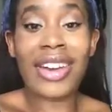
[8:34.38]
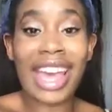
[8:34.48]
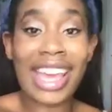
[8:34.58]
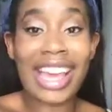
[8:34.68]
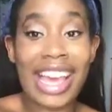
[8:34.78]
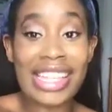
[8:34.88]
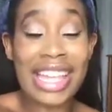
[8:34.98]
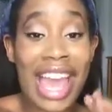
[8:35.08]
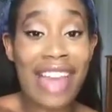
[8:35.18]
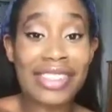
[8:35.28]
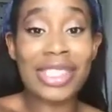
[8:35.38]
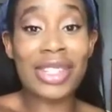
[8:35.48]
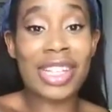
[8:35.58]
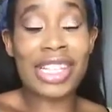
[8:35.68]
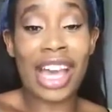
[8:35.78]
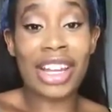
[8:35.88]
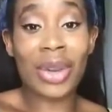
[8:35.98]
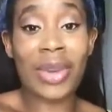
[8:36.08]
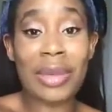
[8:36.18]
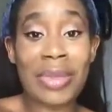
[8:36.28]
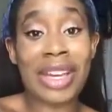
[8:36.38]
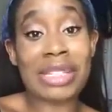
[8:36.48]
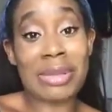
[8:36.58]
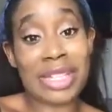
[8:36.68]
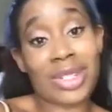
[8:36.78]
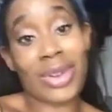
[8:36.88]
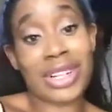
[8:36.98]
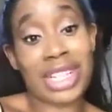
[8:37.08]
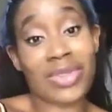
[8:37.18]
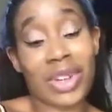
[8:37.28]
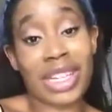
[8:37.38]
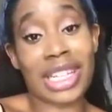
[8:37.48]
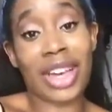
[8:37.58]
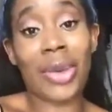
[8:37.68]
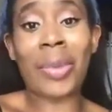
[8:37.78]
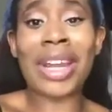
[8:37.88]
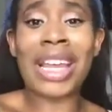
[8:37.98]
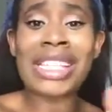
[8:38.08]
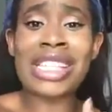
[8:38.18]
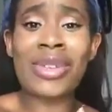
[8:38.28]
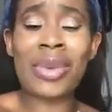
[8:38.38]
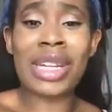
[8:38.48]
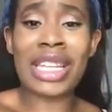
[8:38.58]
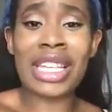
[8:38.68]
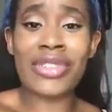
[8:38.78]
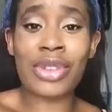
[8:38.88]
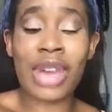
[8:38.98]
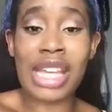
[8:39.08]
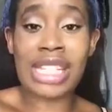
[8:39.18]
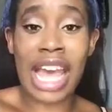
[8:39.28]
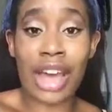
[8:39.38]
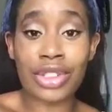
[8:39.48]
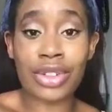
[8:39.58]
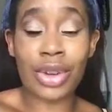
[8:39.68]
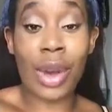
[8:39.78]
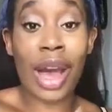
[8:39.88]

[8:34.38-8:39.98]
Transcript: Okay guys, I have to do this kind of quick because my storage is running low, but I still wanted to give you guys an outro.